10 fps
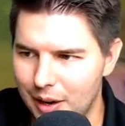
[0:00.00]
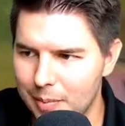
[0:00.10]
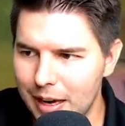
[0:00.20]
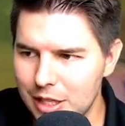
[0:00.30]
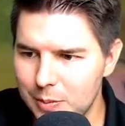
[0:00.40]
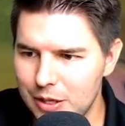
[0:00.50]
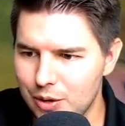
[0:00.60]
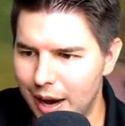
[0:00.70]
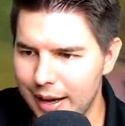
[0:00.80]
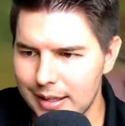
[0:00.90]
It might just be
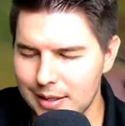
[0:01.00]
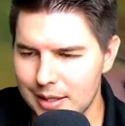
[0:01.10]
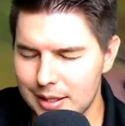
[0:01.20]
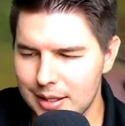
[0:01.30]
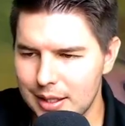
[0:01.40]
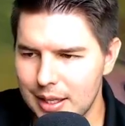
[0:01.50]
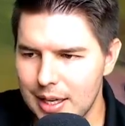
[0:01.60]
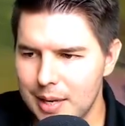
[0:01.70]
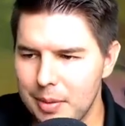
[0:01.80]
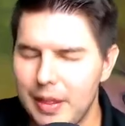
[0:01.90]
dragons,
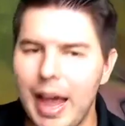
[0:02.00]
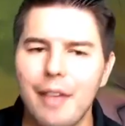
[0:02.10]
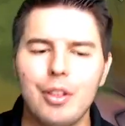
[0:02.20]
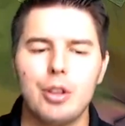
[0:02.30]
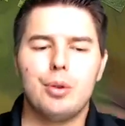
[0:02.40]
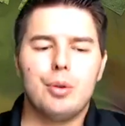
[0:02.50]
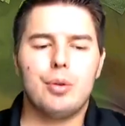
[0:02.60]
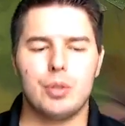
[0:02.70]
but they have the new